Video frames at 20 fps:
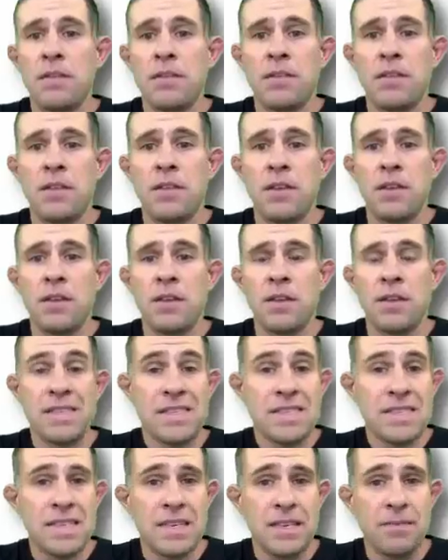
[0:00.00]
C,
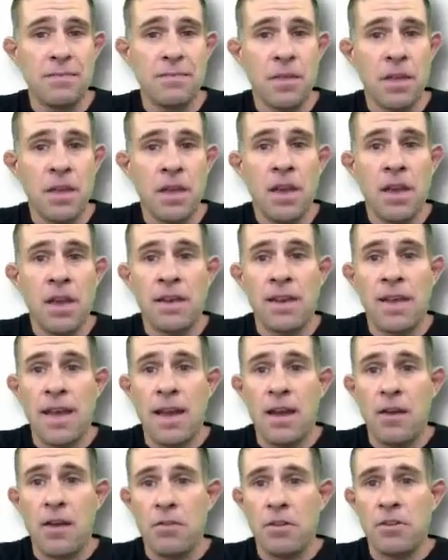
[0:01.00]
and Z.
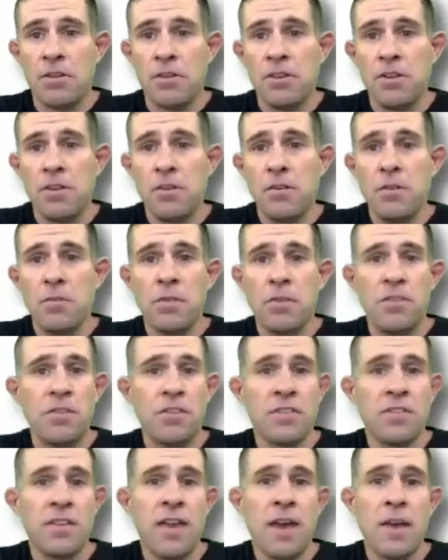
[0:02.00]
Now, they're denoted with
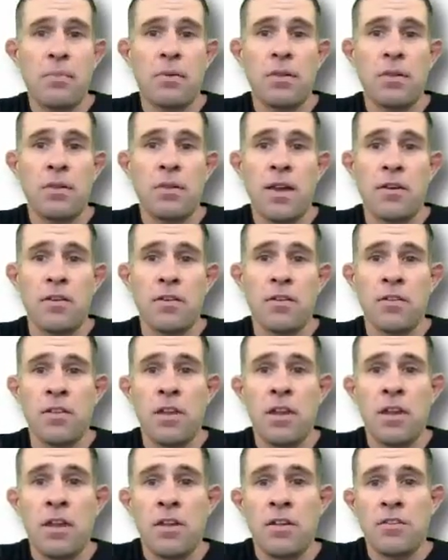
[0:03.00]
just capital
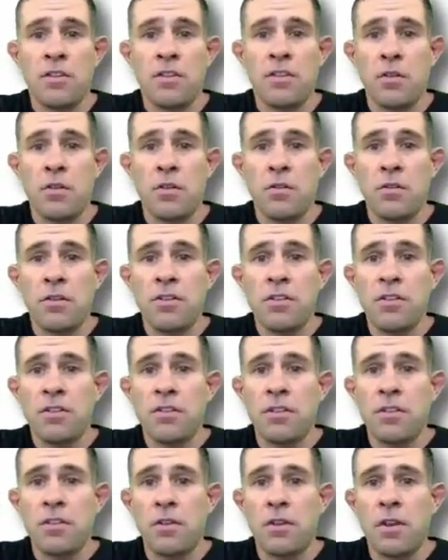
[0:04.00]
letters. So this
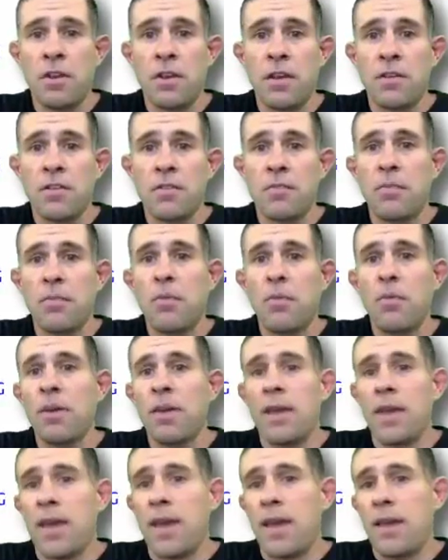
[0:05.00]
is noted as
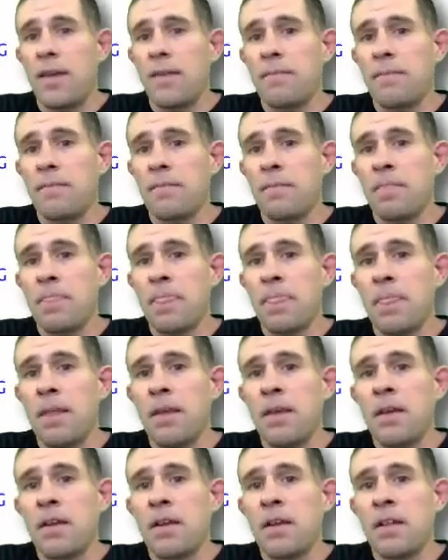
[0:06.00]
point A.
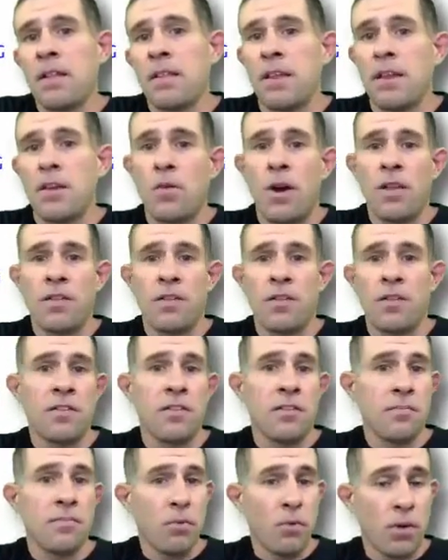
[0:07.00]
Likewise,
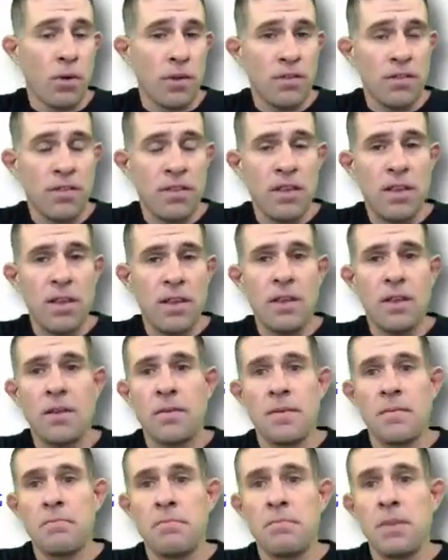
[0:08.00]
this is point Z,
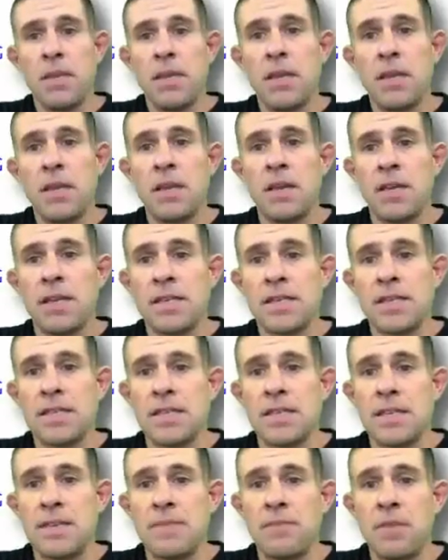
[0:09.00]
B, and
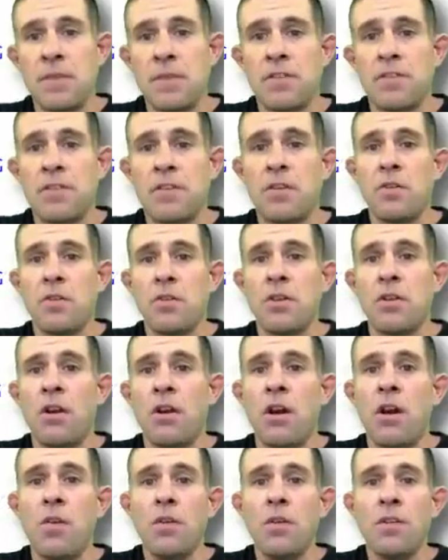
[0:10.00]
C. So
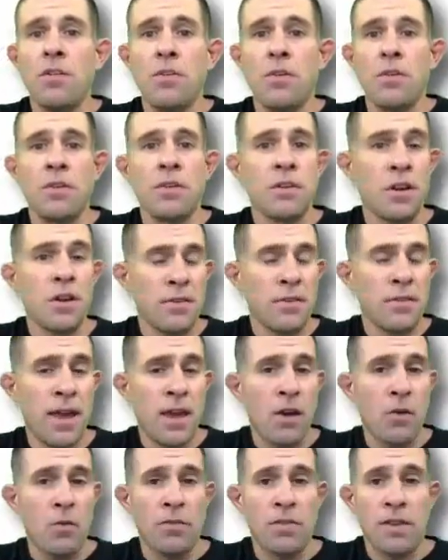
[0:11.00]
you're always going to denote
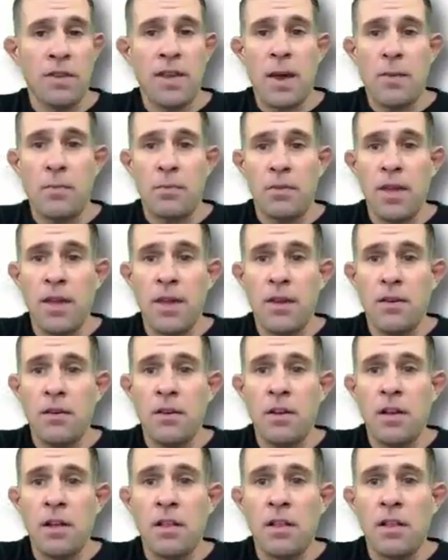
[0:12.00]
that with a capital
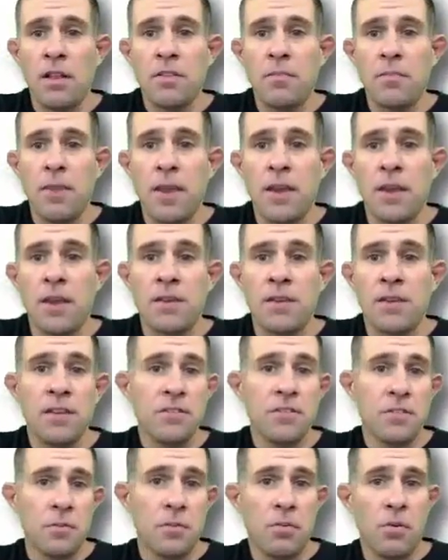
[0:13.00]
letter. Let's make an
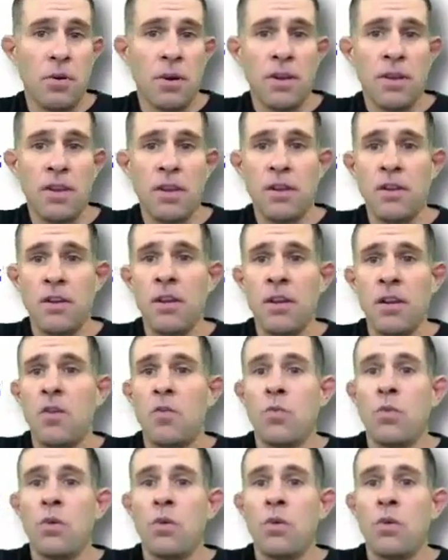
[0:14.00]
additional point here.